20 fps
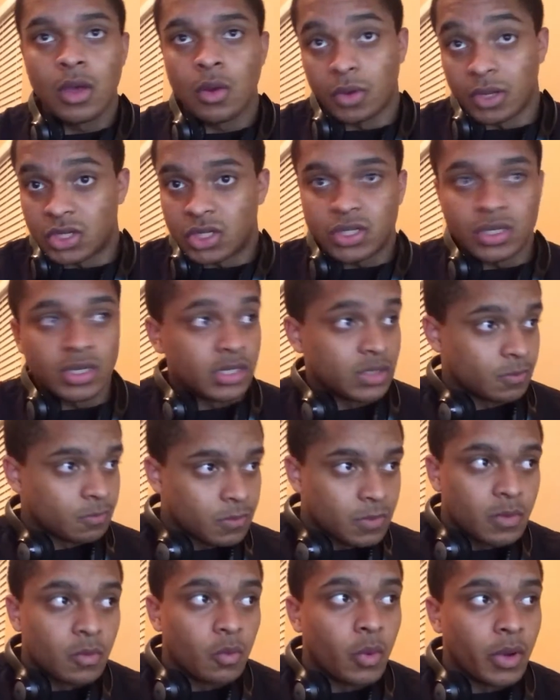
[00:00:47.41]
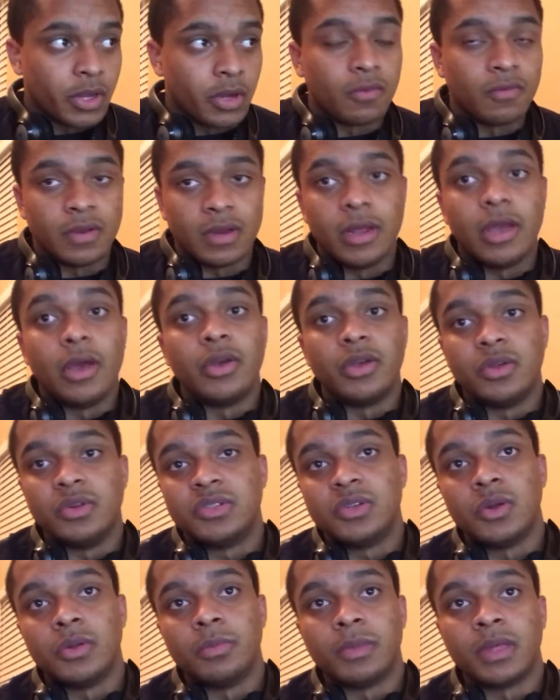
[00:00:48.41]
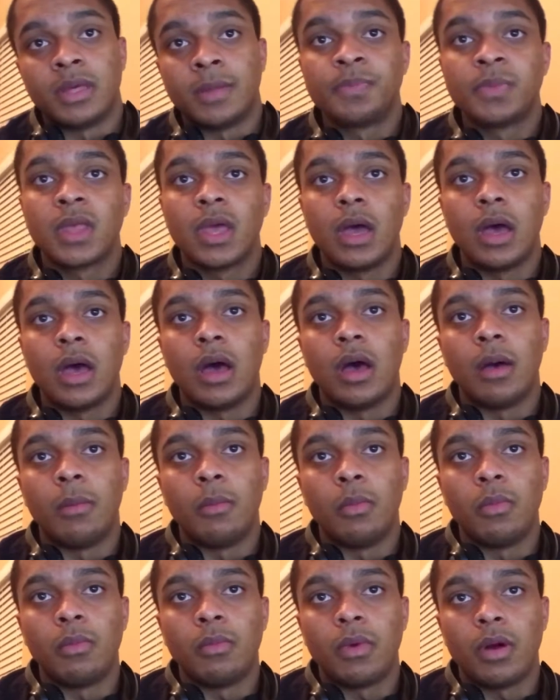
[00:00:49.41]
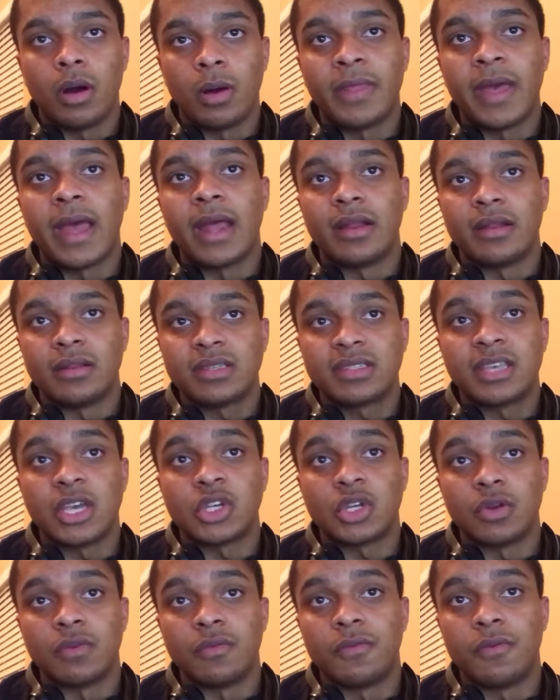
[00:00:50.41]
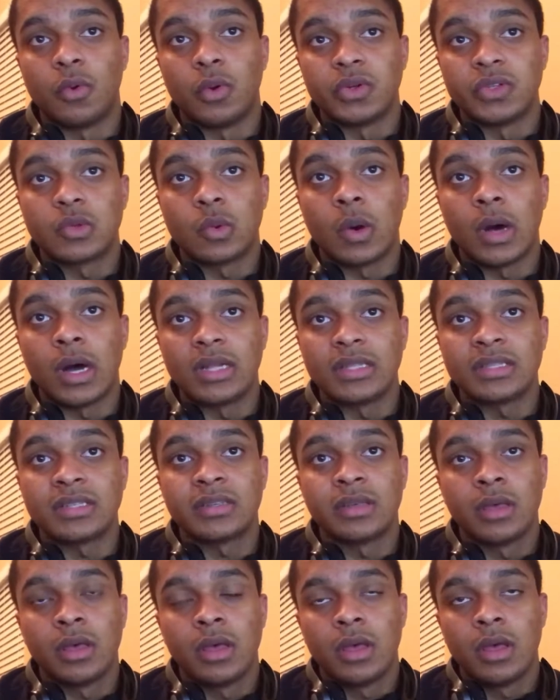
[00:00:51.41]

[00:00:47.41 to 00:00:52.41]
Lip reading: which is what your video you told me on that session four squats,